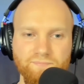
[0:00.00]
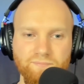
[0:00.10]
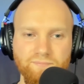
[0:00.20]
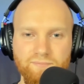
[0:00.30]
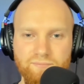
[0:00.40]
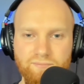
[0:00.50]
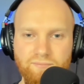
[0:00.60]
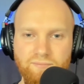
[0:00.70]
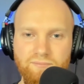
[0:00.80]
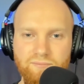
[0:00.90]

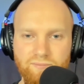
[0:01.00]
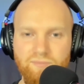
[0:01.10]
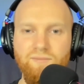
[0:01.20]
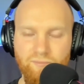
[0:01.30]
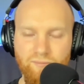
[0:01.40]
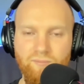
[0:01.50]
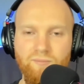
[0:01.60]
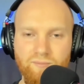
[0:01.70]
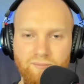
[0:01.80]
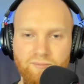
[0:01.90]

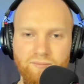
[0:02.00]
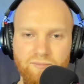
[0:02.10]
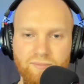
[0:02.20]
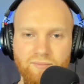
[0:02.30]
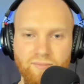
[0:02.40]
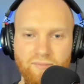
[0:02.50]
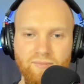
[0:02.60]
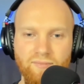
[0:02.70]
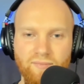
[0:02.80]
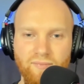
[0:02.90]

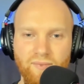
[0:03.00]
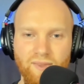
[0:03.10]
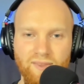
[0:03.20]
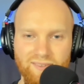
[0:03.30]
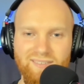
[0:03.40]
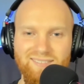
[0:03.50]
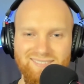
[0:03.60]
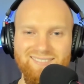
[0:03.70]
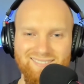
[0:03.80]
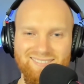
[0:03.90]

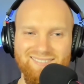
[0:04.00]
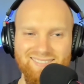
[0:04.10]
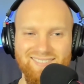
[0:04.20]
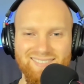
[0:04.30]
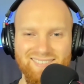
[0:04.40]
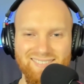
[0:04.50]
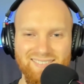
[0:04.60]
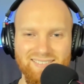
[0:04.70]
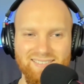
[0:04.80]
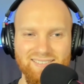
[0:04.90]

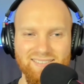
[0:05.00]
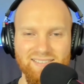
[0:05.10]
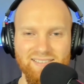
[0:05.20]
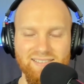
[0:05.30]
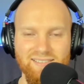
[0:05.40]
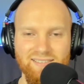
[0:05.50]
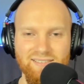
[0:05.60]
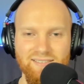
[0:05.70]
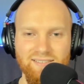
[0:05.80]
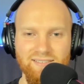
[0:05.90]

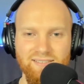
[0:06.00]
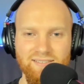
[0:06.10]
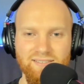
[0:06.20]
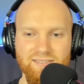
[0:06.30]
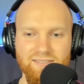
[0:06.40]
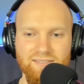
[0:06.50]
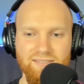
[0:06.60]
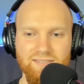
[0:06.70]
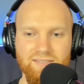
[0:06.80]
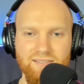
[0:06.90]

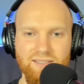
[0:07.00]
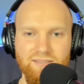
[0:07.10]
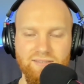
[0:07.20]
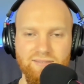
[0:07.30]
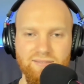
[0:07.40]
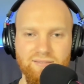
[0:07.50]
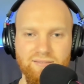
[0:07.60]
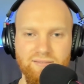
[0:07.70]
[no speech]